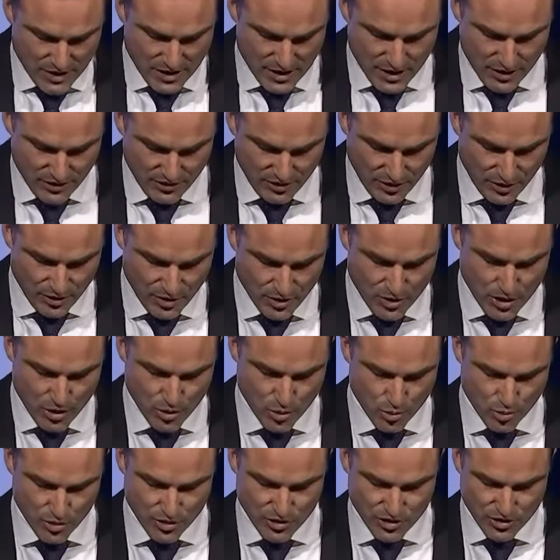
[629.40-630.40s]
So
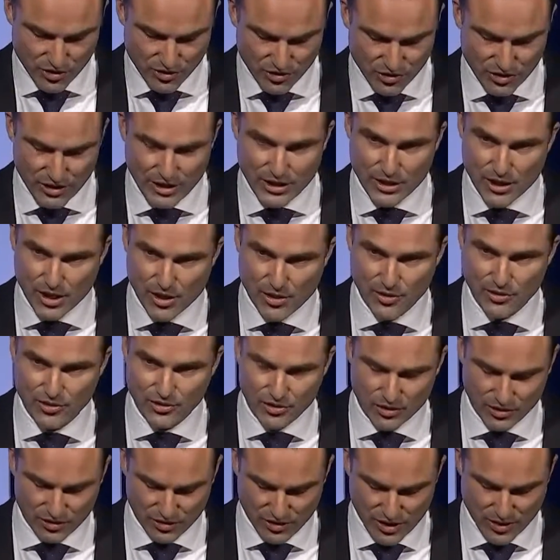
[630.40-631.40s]
reducing
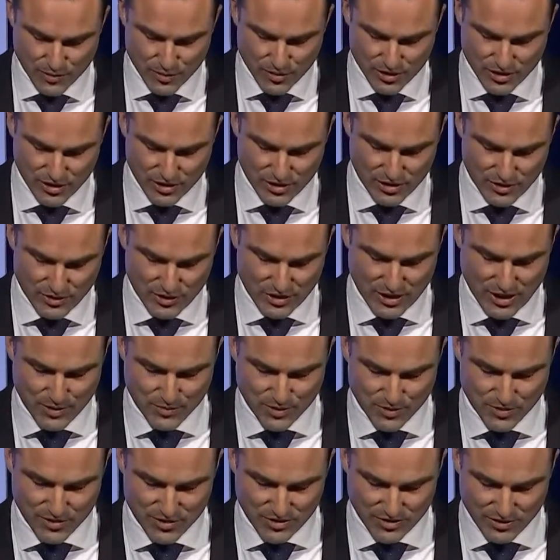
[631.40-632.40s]
those
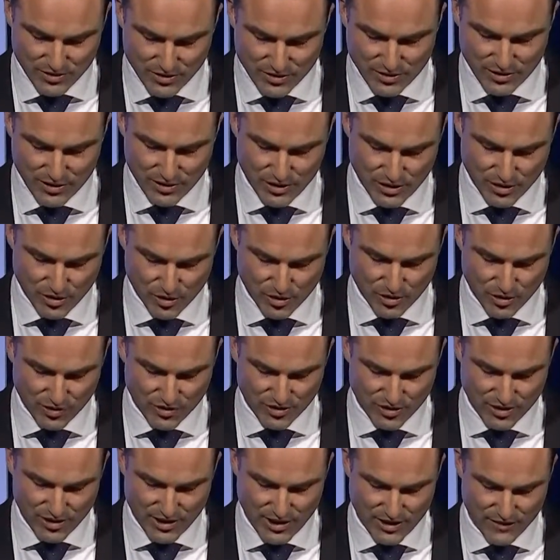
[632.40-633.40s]
temperatures, across
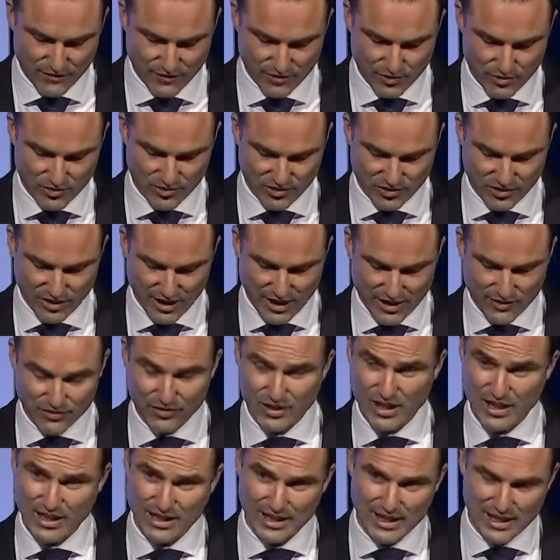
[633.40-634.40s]
the airfield saves
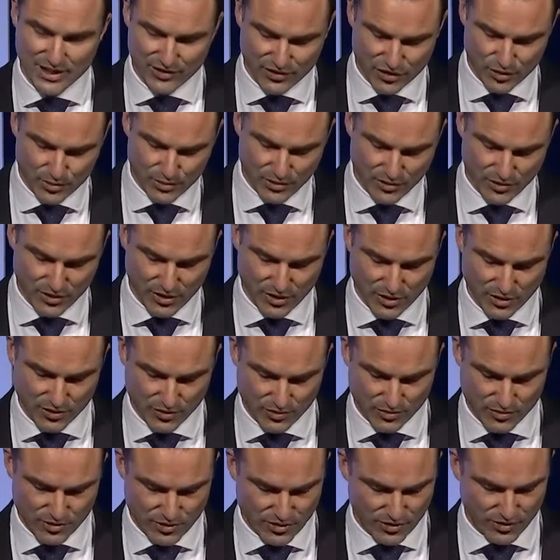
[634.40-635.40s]
our customers costs,
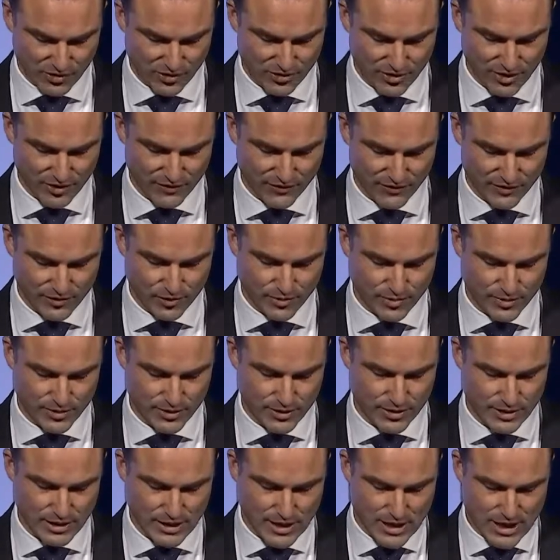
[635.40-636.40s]
reduces their fuel
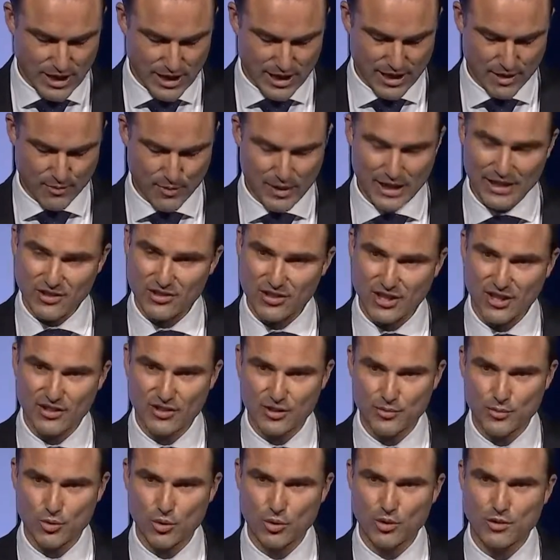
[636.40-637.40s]
burn, and it makes us a
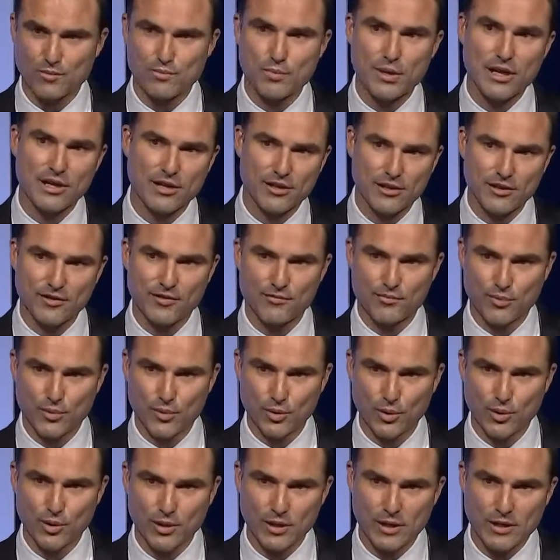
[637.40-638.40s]
more competitive
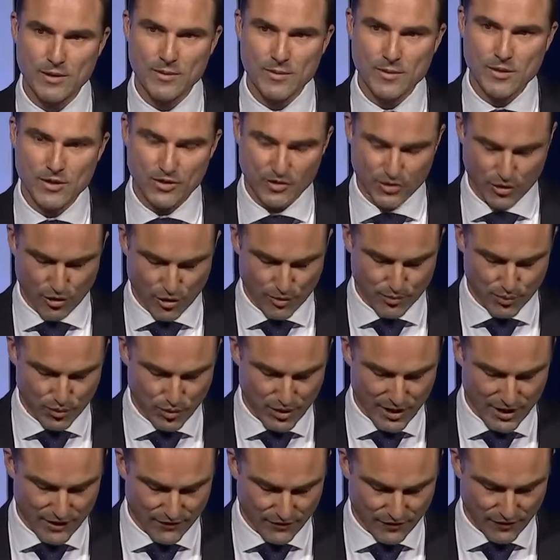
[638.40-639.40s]
port to
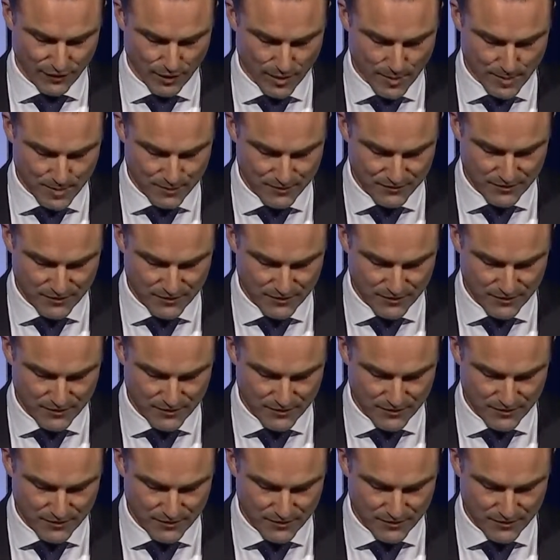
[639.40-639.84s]
operate from.